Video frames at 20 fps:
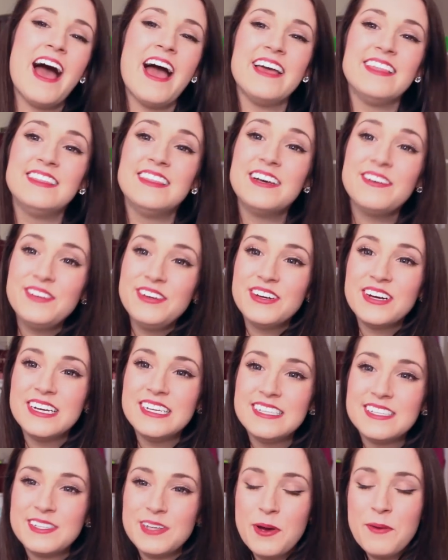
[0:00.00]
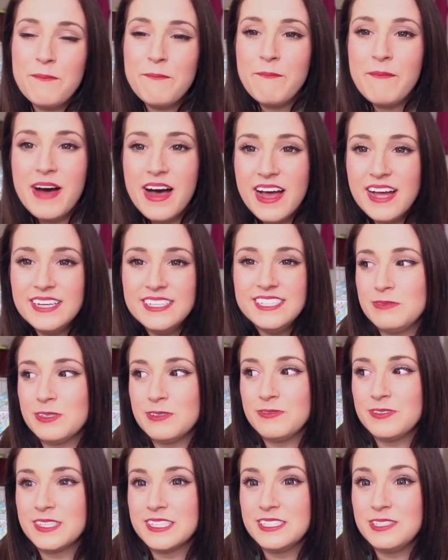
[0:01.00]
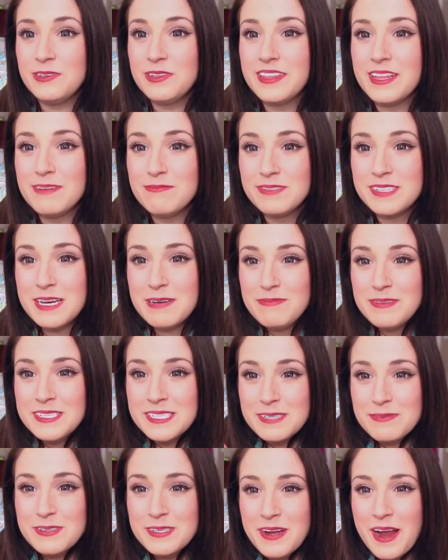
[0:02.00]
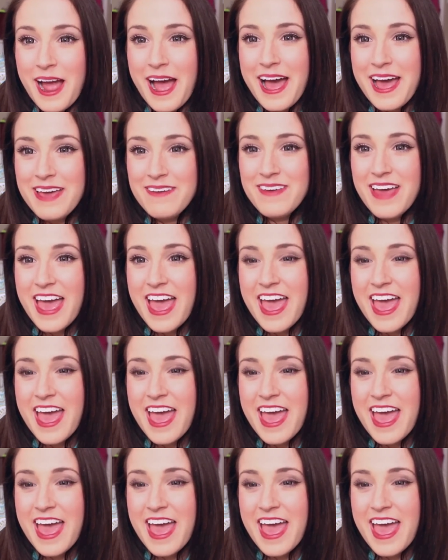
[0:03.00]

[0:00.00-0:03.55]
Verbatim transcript: I love you guys so much. Don't forget to thumbs up and subscribe,